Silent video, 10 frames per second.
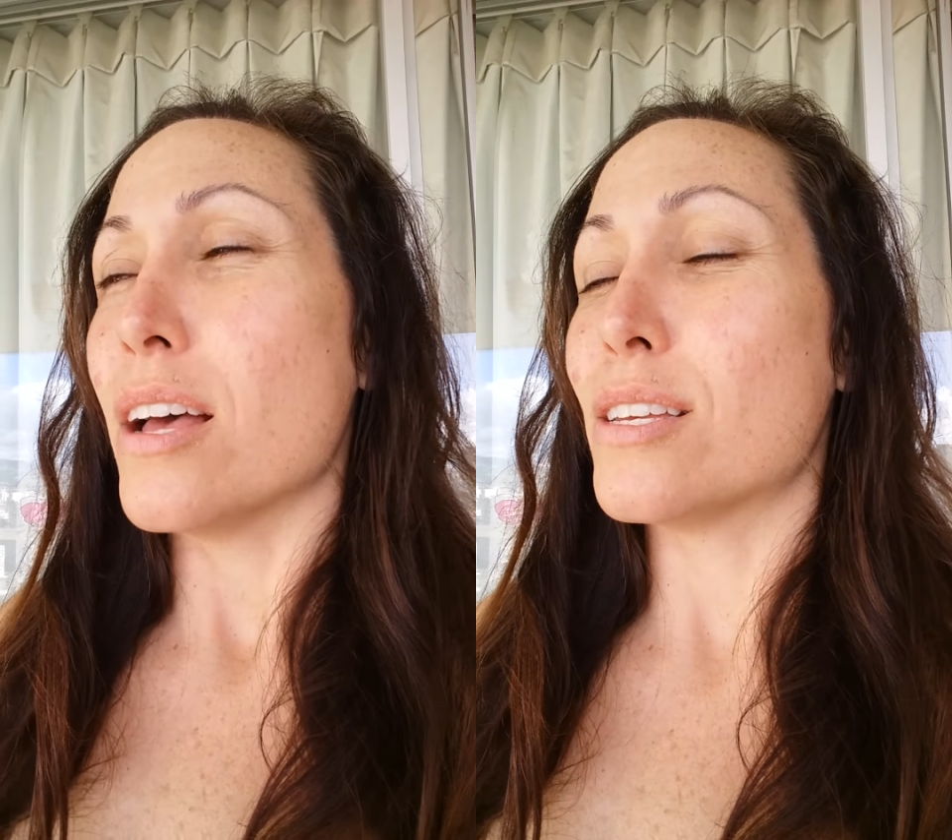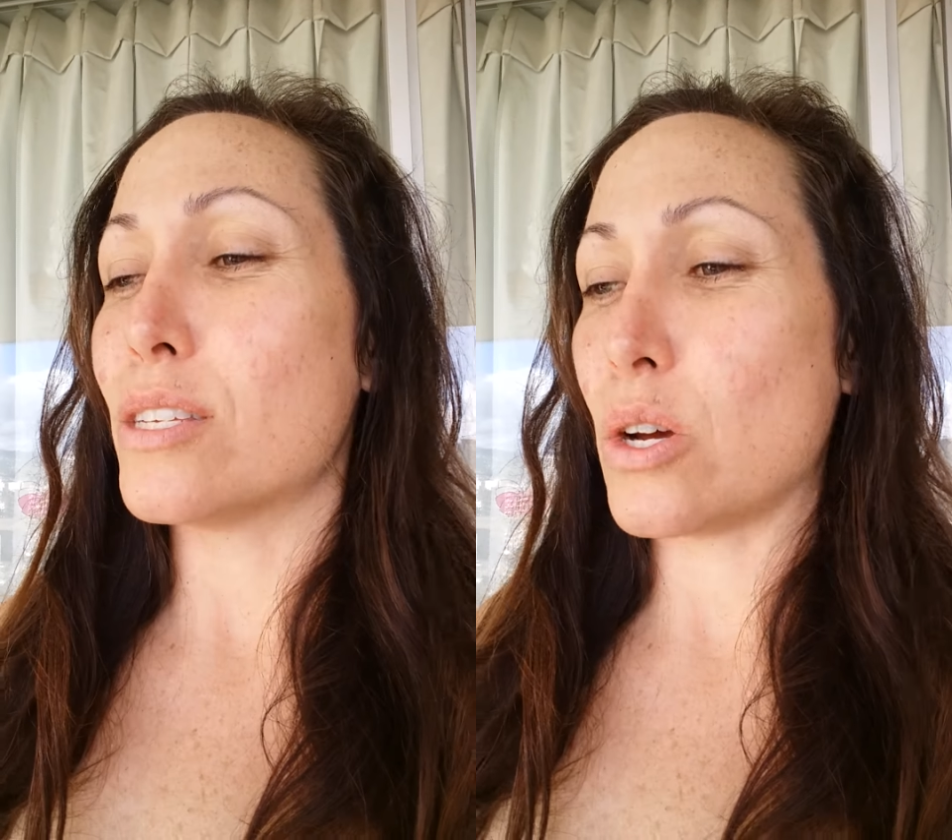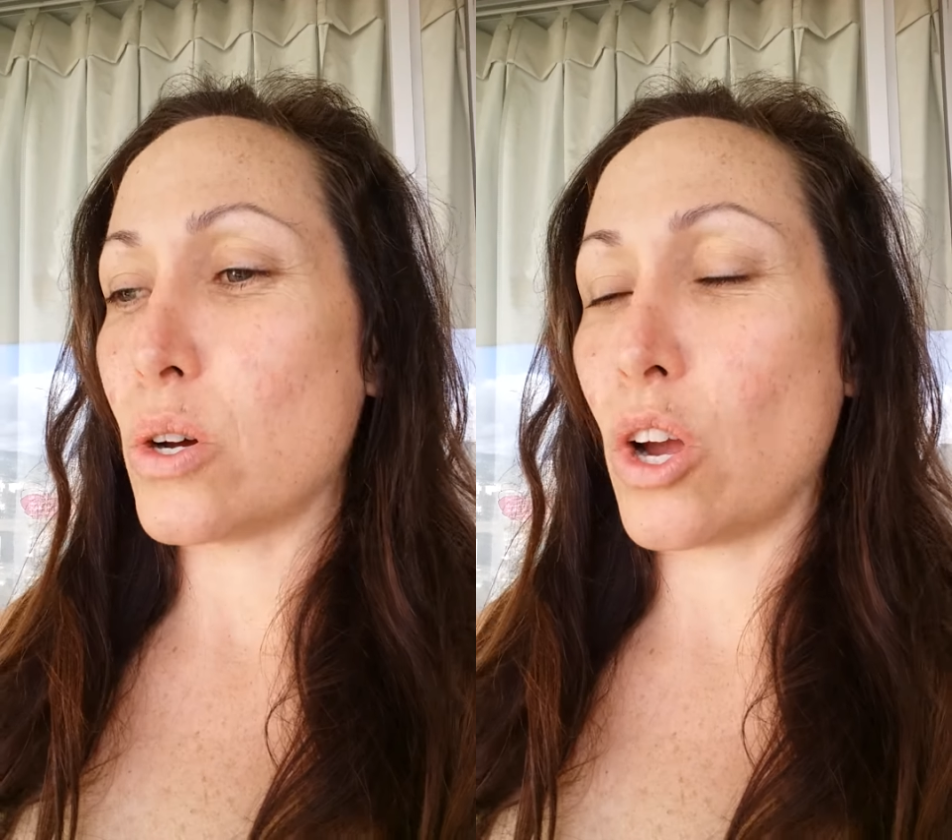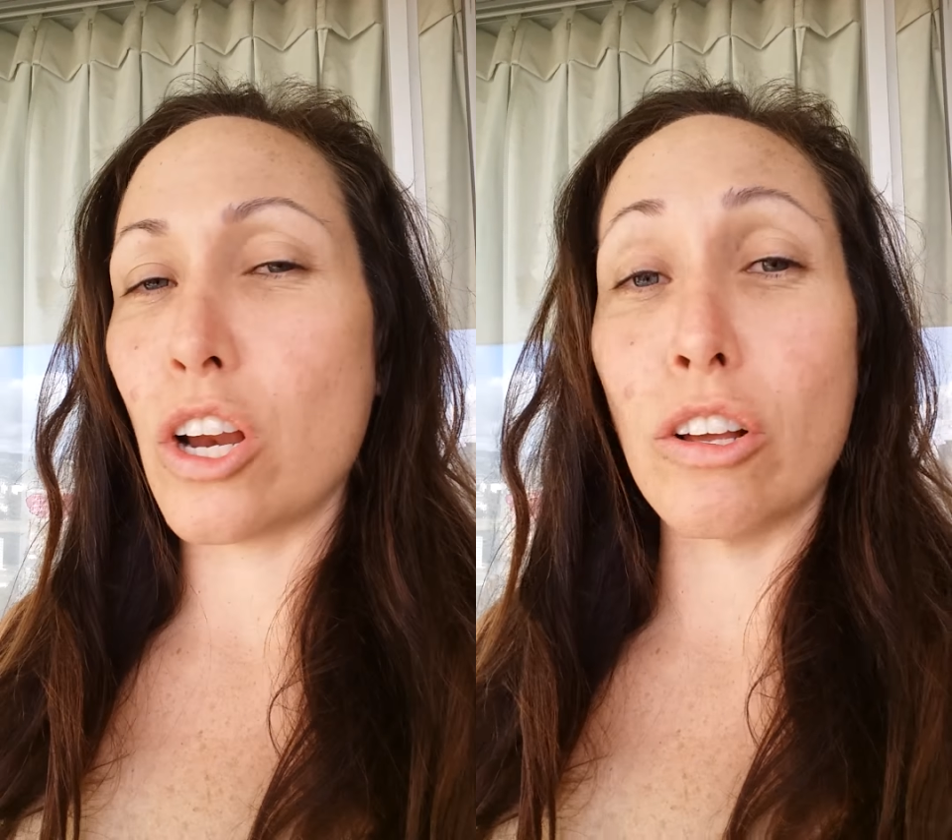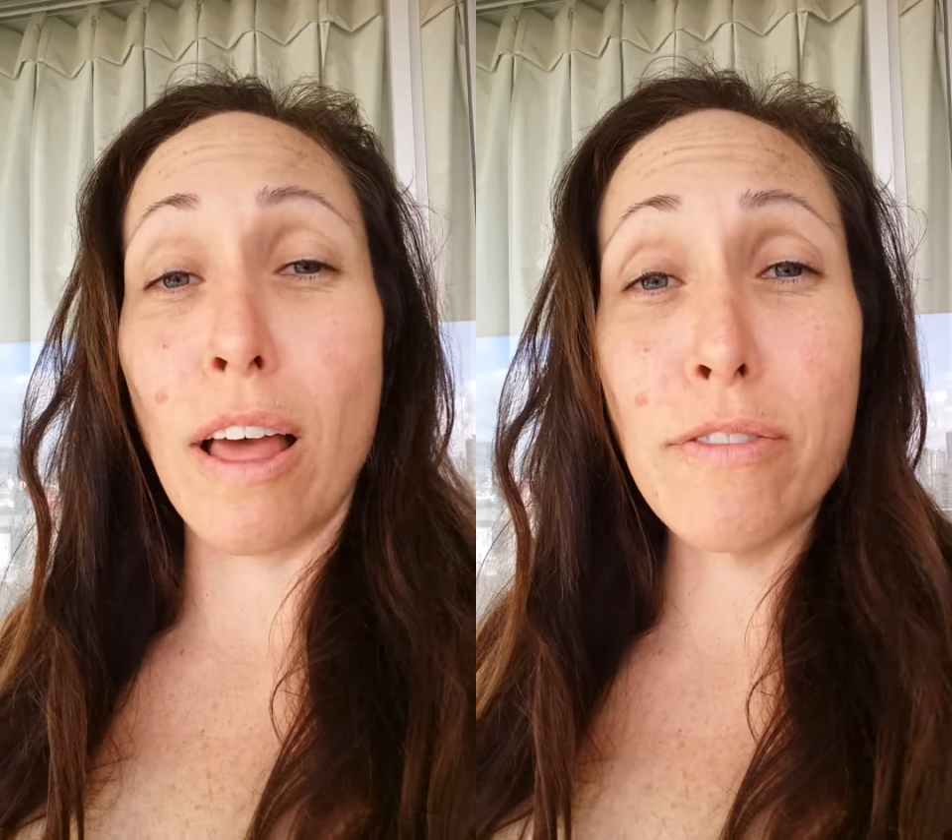So you're
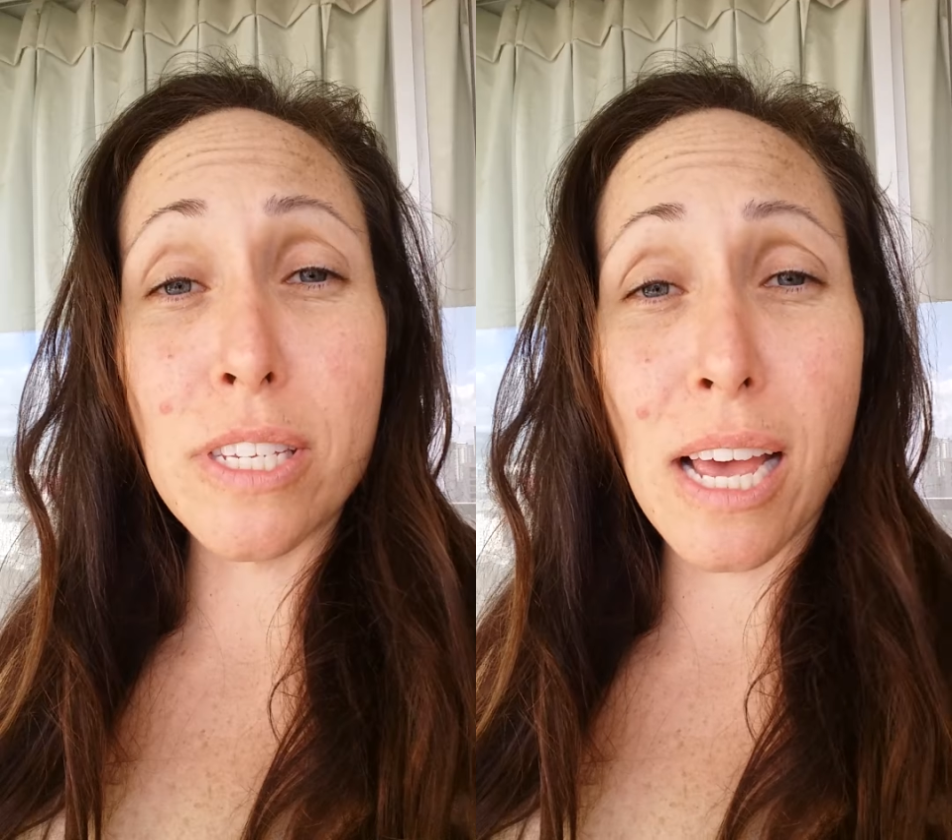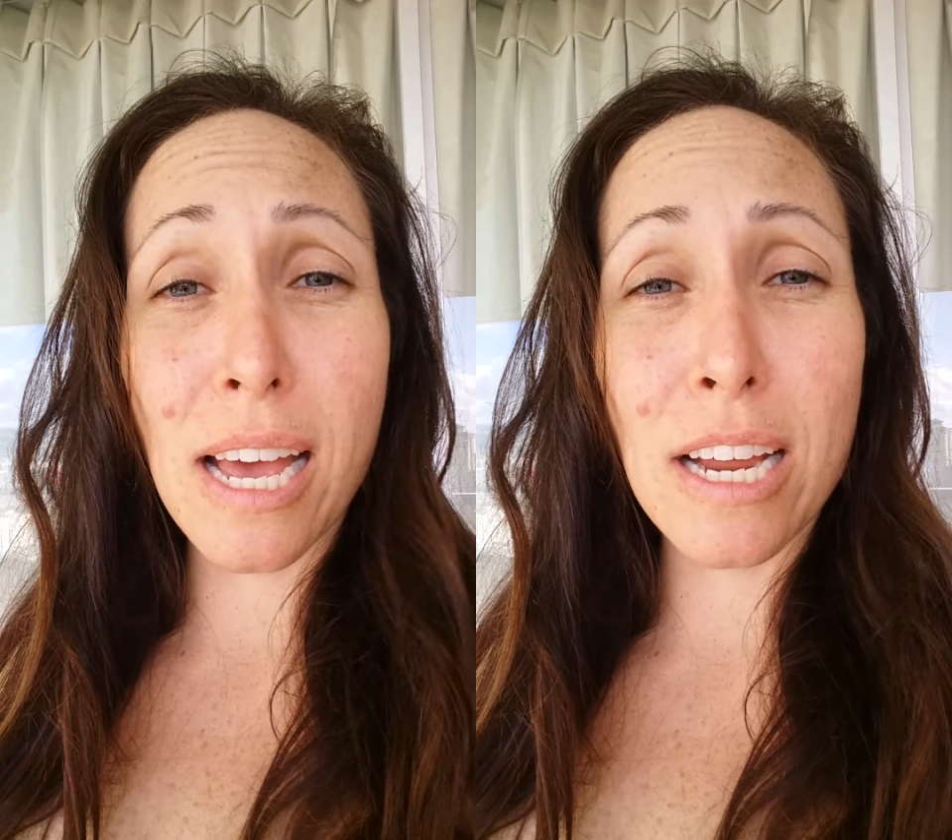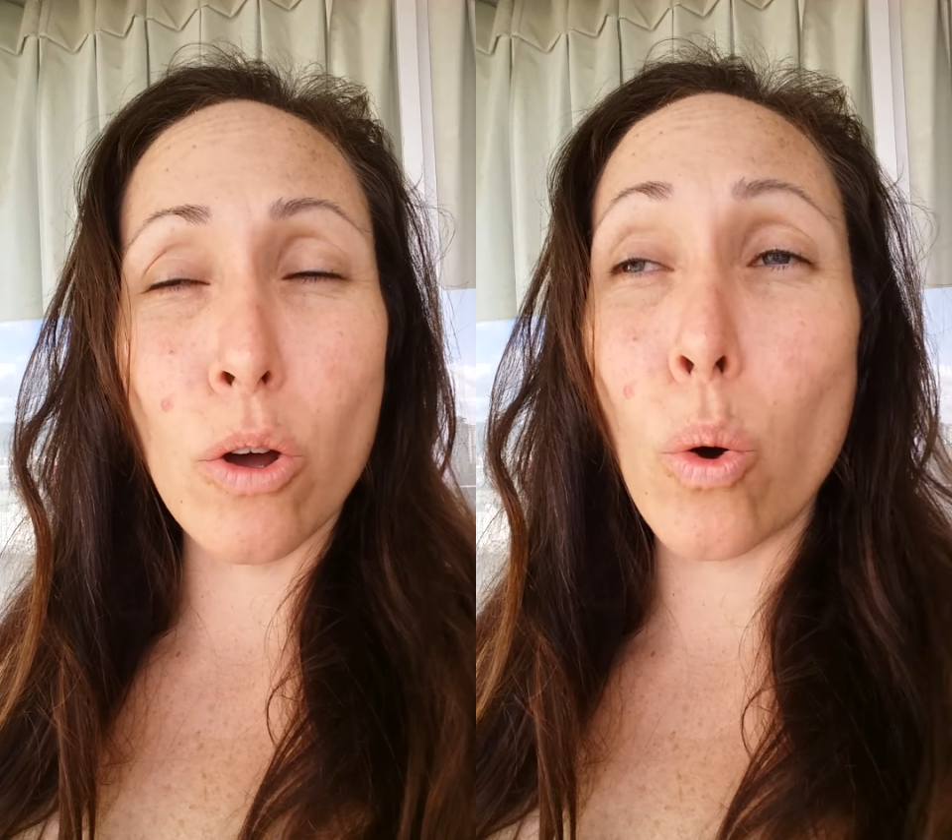on your left side,